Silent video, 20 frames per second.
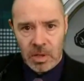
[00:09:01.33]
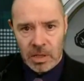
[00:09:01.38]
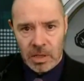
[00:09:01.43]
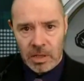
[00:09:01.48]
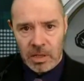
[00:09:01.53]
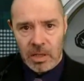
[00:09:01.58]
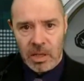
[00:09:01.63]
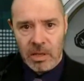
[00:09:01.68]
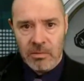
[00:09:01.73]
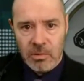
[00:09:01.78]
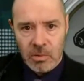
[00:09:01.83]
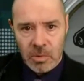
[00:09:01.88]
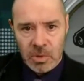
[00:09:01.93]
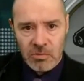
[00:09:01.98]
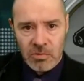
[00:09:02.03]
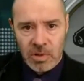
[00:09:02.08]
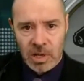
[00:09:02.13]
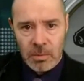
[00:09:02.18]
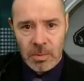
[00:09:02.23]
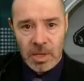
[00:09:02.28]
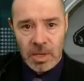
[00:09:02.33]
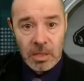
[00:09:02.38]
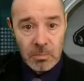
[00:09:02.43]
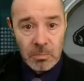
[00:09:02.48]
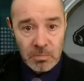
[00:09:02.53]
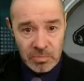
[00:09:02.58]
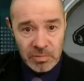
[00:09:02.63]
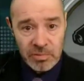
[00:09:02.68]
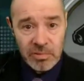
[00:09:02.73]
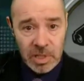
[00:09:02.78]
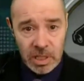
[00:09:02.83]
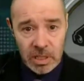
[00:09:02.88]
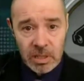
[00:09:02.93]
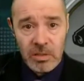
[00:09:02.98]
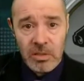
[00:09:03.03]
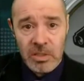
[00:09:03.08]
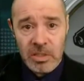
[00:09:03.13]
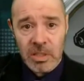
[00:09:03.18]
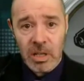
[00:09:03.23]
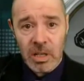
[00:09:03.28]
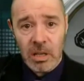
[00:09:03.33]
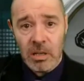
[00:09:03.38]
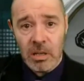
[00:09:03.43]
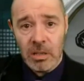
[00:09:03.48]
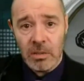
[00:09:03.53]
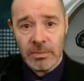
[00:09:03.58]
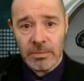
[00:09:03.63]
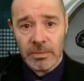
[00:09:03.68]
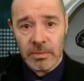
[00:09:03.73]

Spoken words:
and they're always recommending pretty good stuff,